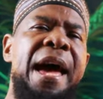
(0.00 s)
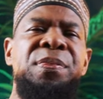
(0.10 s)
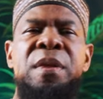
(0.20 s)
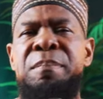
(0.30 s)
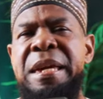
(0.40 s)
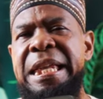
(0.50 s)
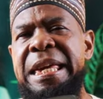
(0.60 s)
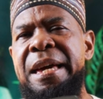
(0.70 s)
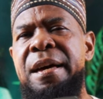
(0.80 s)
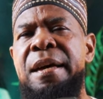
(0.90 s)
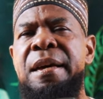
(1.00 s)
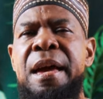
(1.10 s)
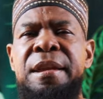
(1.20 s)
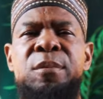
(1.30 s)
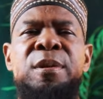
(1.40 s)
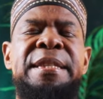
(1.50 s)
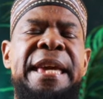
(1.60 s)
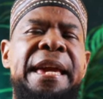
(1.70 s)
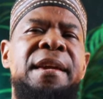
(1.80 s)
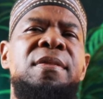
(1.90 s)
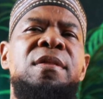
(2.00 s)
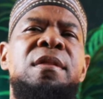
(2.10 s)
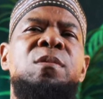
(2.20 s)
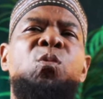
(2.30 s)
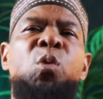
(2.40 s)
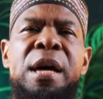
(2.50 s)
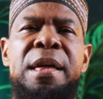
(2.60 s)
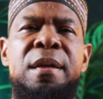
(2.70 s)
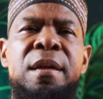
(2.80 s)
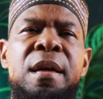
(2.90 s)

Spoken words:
at the media and they would take what